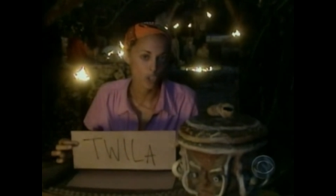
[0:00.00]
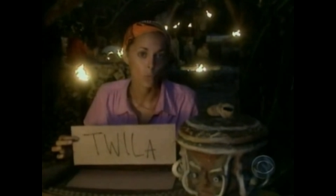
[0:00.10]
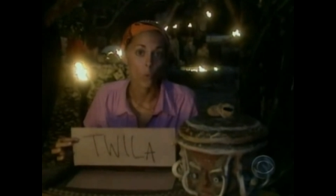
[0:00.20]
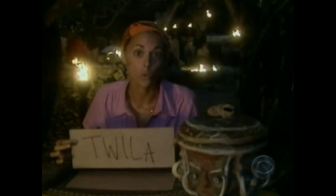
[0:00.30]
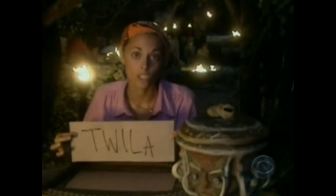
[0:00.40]

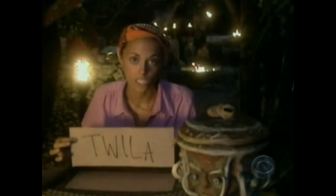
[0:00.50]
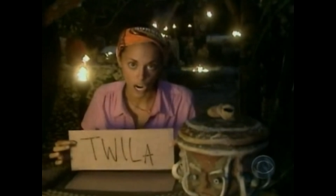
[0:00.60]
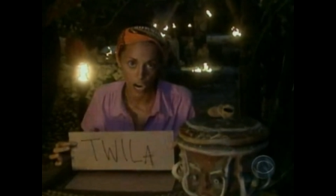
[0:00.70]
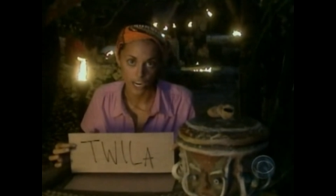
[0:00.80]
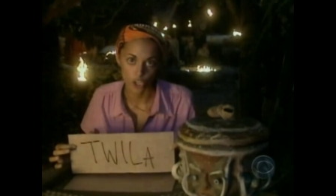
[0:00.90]
that won't
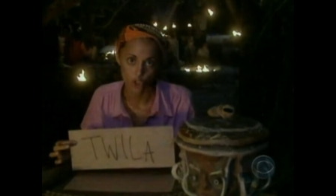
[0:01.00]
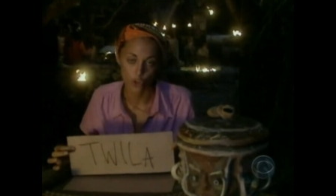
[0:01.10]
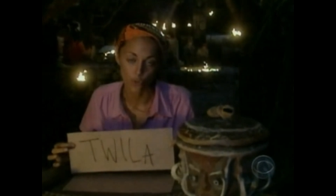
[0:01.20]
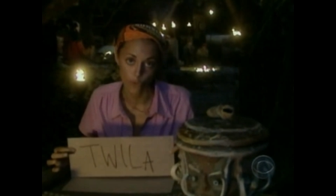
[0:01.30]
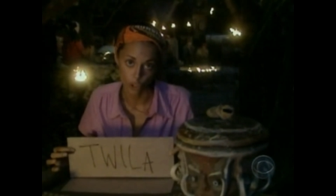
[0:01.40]
die under
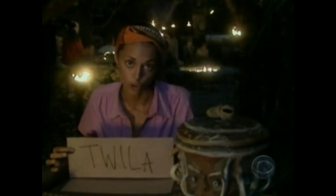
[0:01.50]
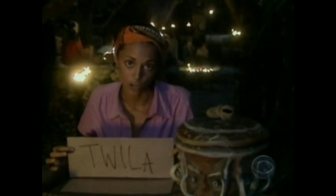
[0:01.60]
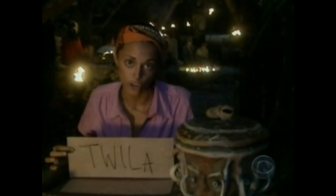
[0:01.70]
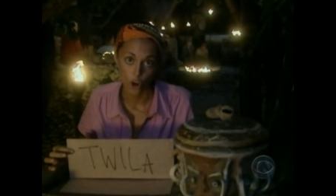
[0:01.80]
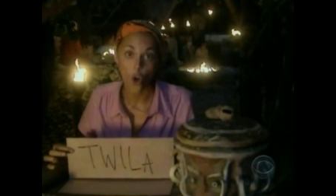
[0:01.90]
the
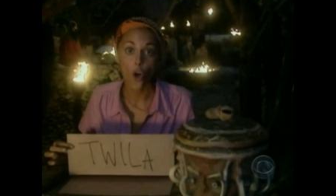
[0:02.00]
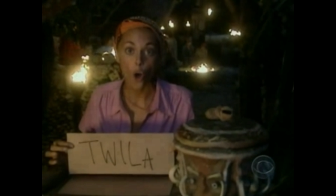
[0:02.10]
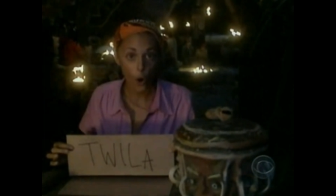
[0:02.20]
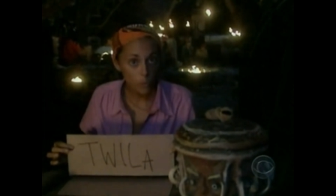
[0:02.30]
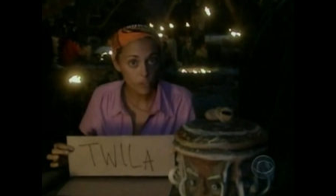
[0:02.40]
refrigerator.
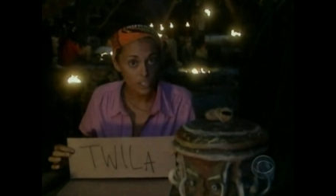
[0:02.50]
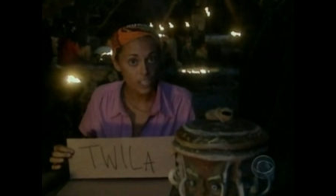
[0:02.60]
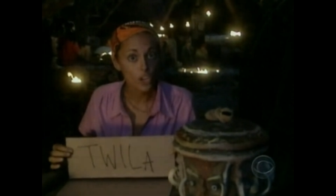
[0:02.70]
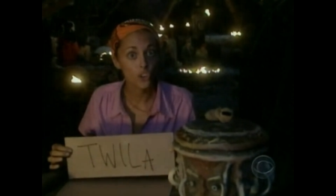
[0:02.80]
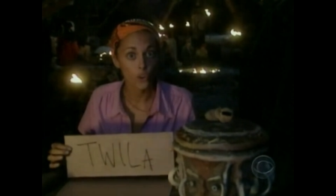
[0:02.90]

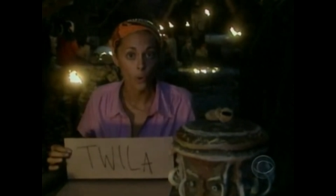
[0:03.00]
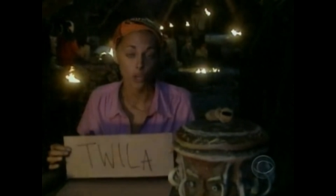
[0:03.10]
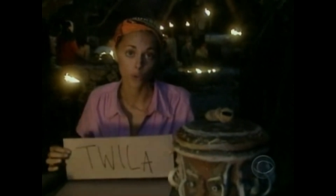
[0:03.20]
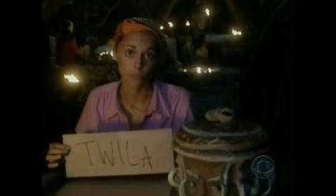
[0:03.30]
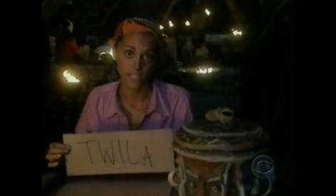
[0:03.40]
Hopefully, you're going
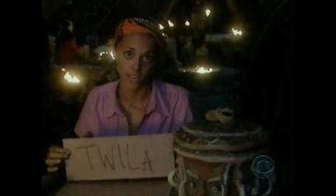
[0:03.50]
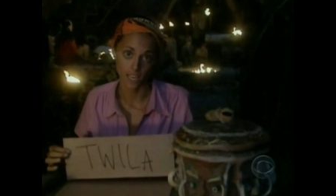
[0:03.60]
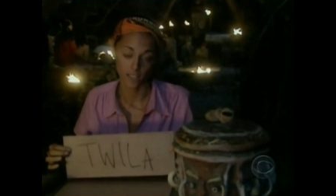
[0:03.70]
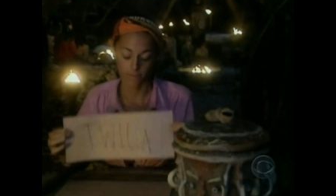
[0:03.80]
home tonight.